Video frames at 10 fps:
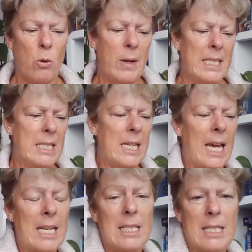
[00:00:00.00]
always
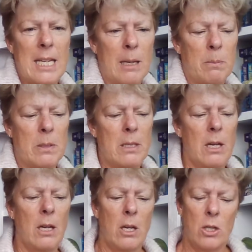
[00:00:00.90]
take steps
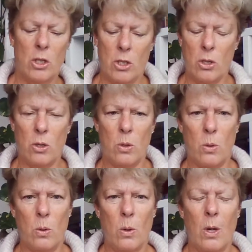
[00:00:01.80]

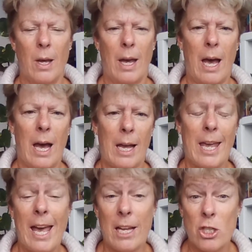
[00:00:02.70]
to
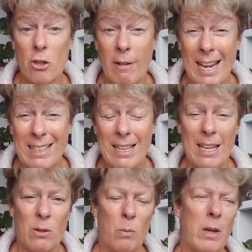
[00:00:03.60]
counteract
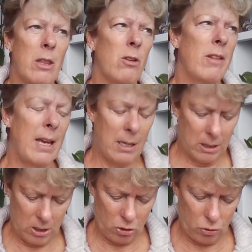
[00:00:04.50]
that, and whether that
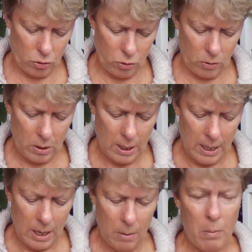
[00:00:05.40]
is through
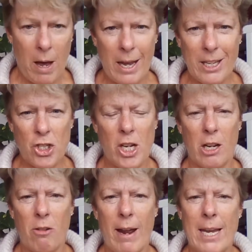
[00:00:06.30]
buying a
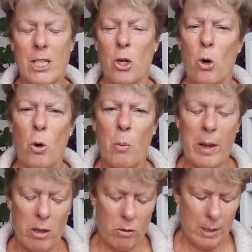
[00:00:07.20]
generator or
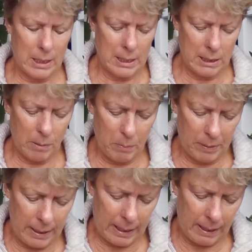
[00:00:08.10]
whether it is
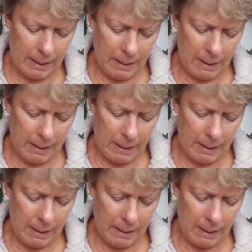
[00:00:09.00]
simply